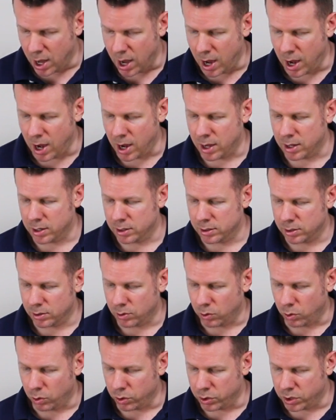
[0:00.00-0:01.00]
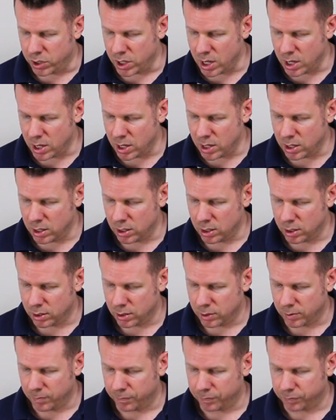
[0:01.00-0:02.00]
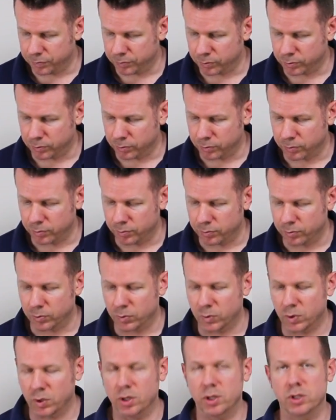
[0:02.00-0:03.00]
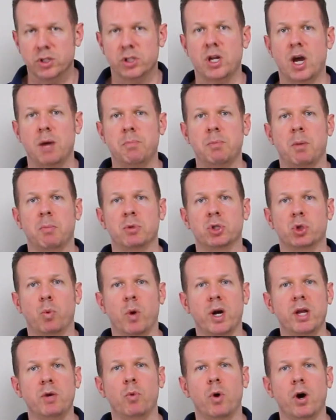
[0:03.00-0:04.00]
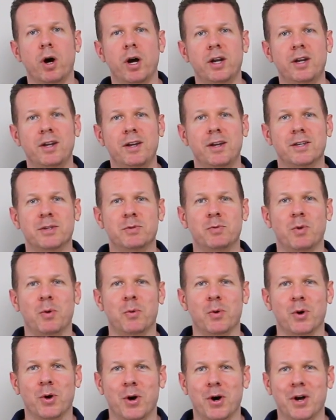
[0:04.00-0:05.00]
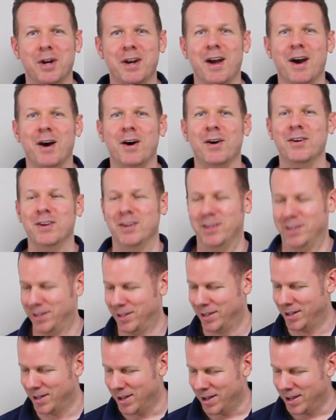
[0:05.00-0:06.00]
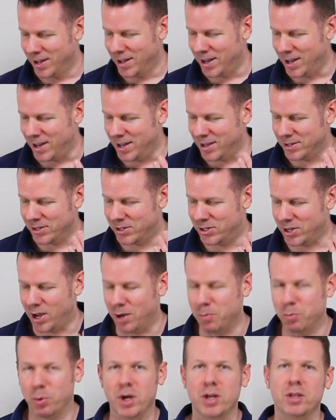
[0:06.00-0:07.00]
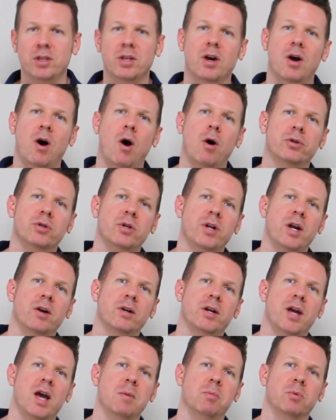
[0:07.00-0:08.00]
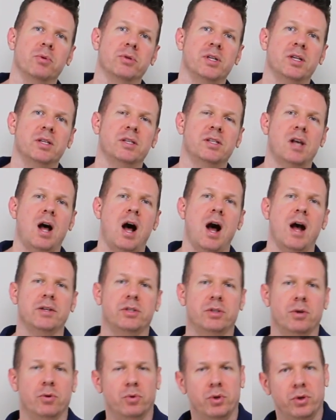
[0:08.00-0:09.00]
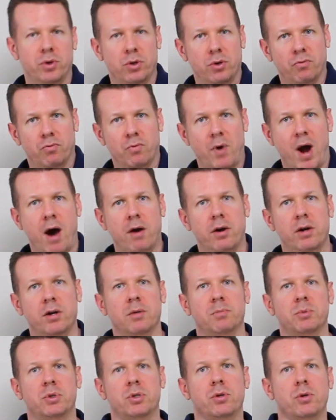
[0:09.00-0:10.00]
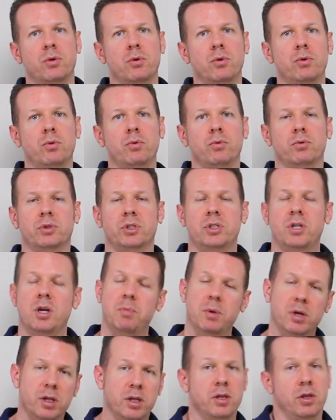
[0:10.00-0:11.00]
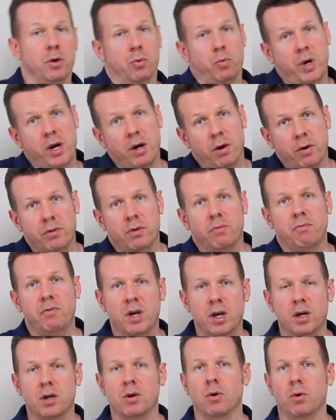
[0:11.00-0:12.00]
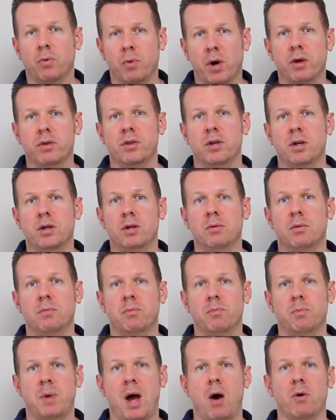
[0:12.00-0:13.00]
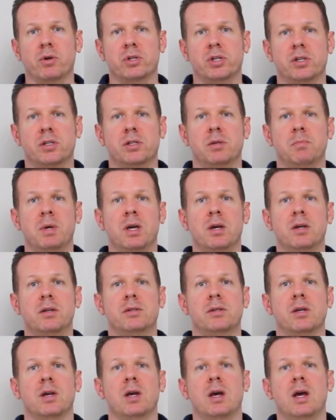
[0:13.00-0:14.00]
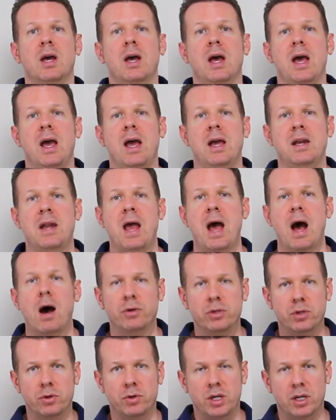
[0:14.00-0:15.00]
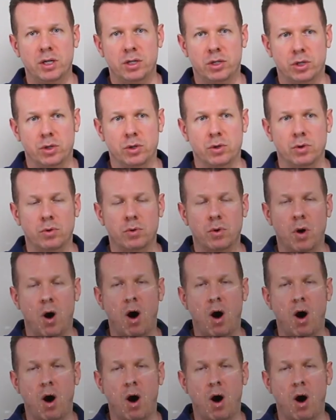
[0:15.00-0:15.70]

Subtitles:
and the step number 21 is what we're on now, is bring the alternator cables inside. So you've routed them to typically the rear of the vehicle where the power system is, and now you need to